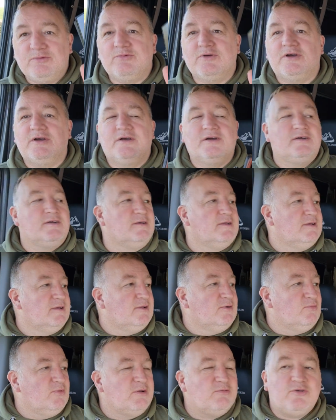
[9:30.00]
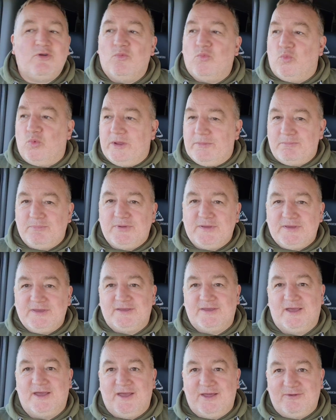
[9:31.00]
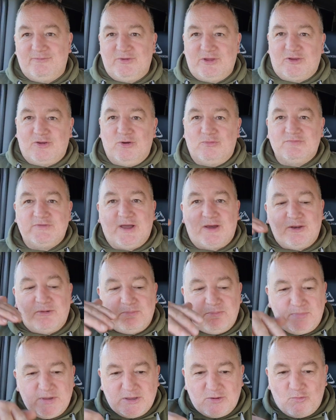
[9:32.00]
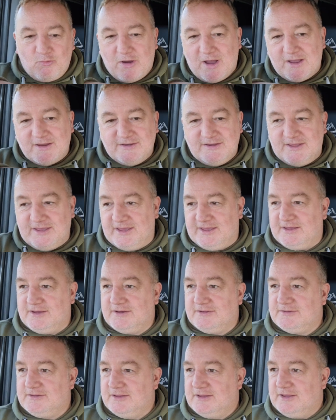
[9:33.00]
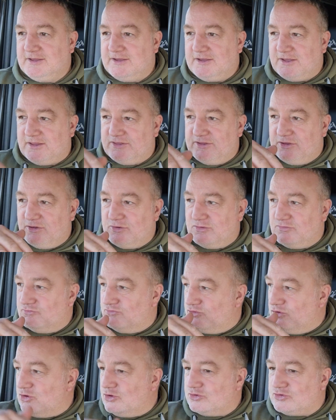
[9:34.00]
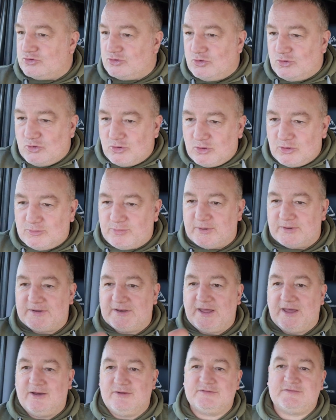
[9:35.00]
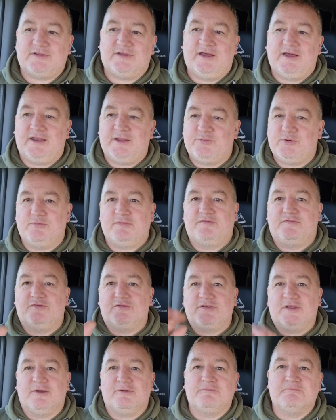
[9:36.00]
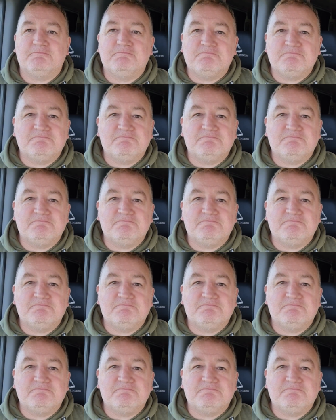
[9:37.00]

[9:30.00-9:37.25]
were we were at Whitby and we'd come down a big windy hill and the road opened out and I put my foot down